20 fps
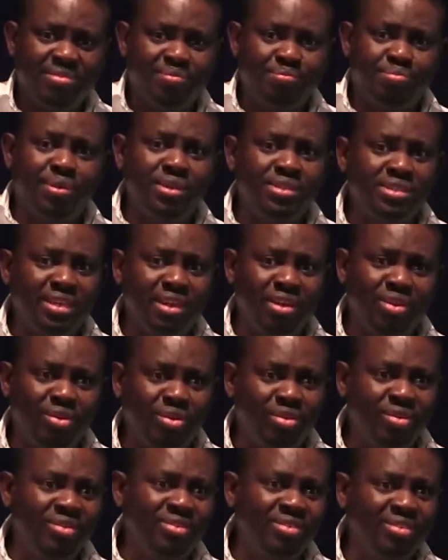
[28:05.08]
Praise the
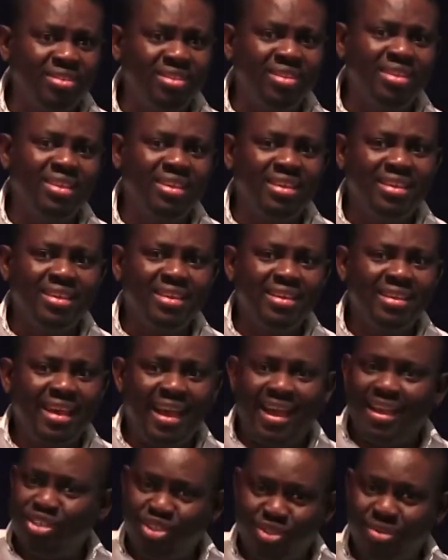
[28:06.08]
Lord.
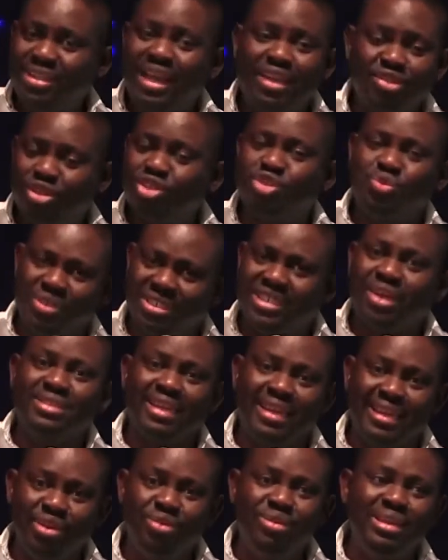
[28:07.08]
I thought you would shout
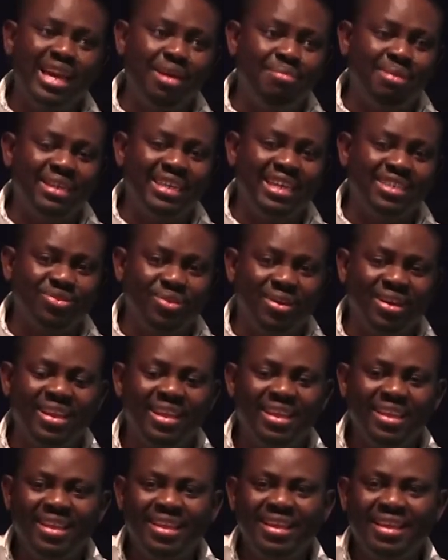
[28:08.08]
hallelujah about that one.
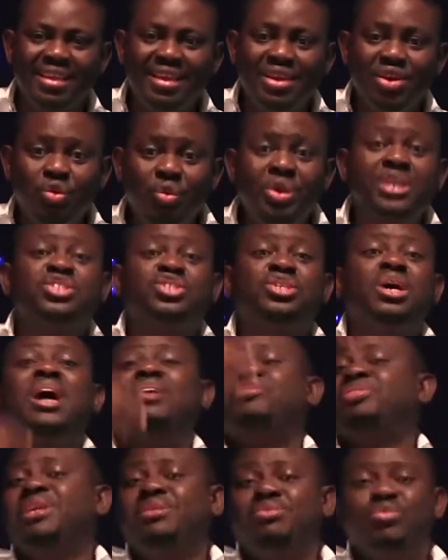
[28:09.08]
We
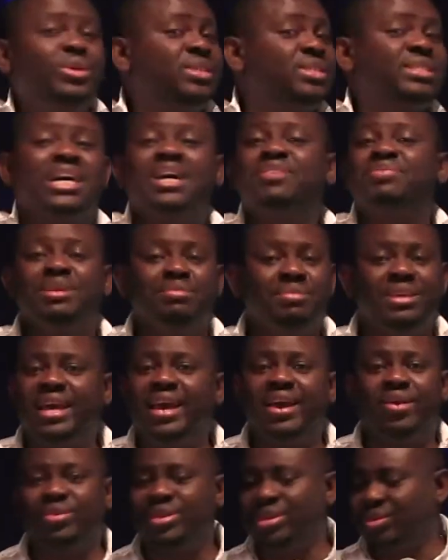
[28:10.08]
serve him. We serve him.
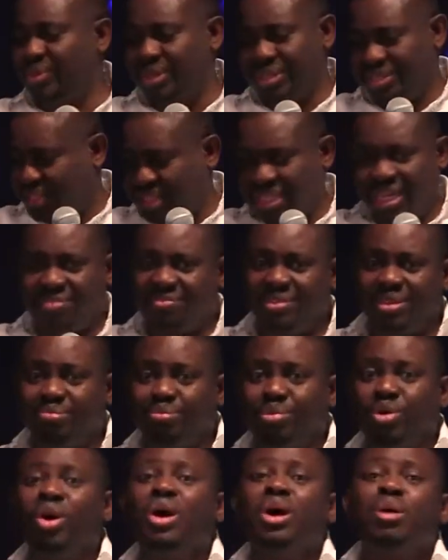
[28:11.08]
Yeah, we serve him.
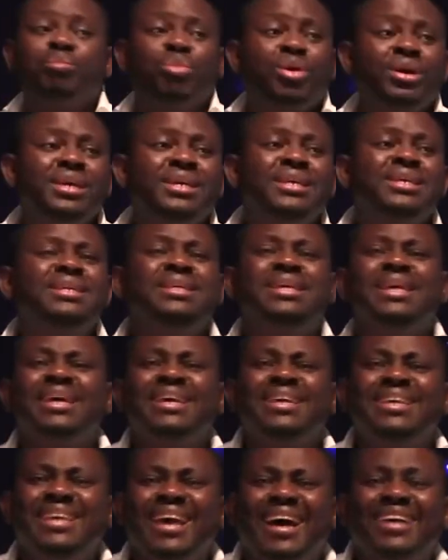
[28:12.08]
But
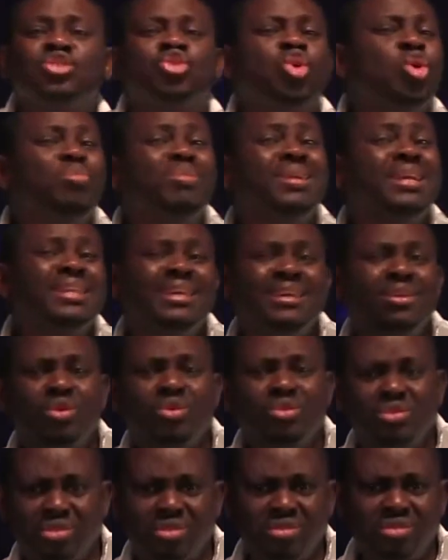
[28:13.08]
he has upgraded
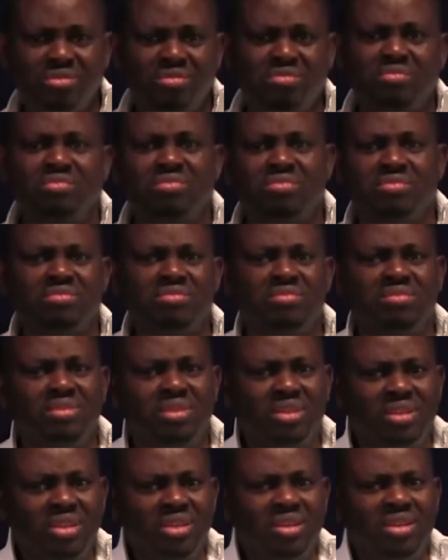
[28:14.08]
us.
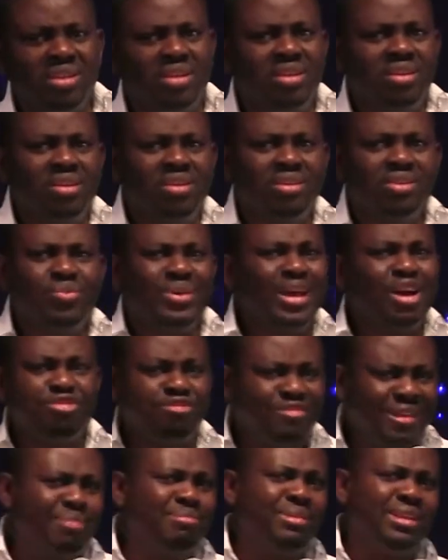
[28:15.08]
We are
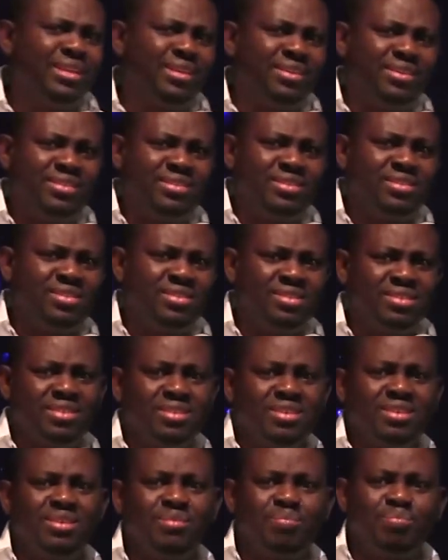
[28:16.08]
families.
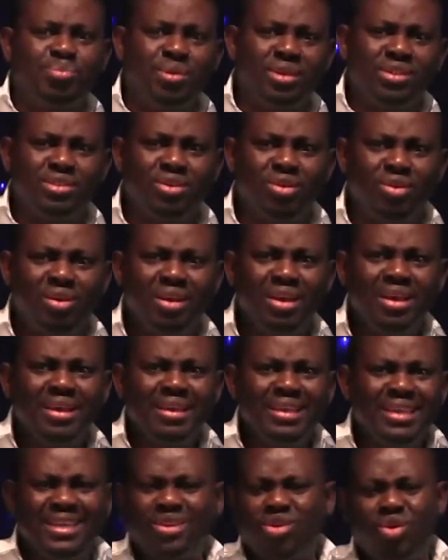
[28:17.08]
Praise God.
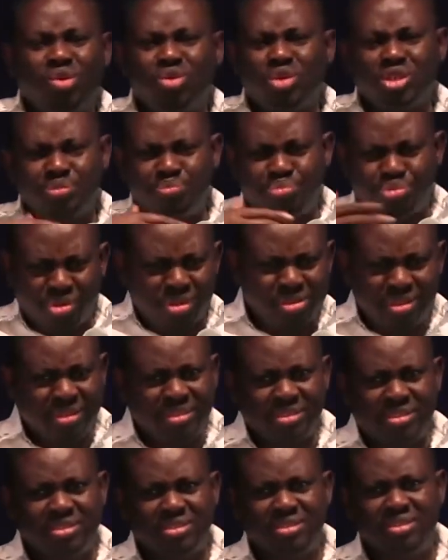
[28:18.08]
He called us
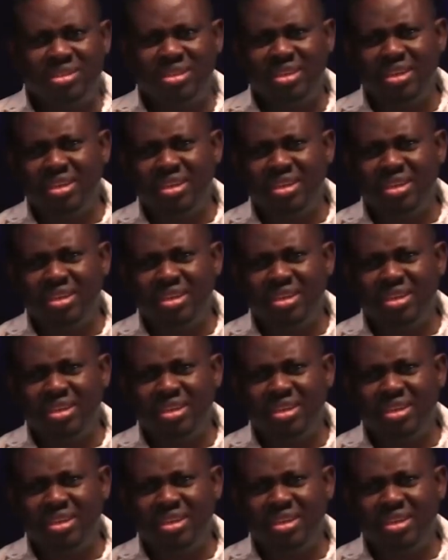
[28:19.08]
brothers.